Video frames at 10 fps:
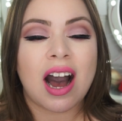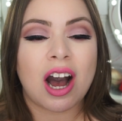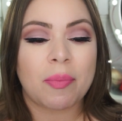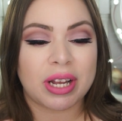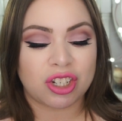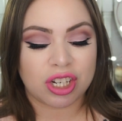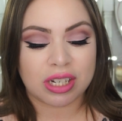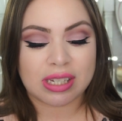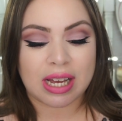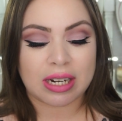and she
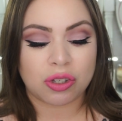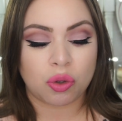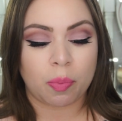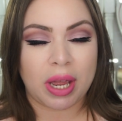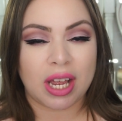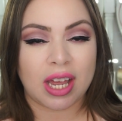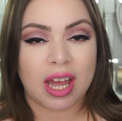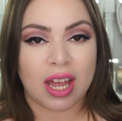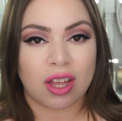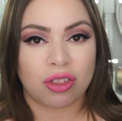decided to make
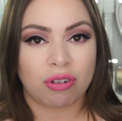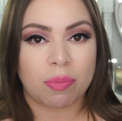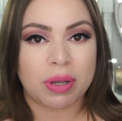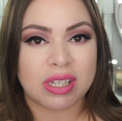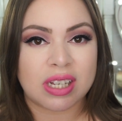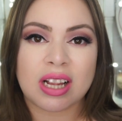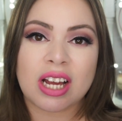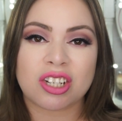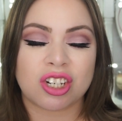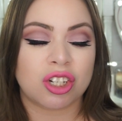a three-piece
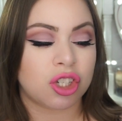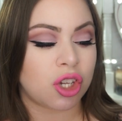collection.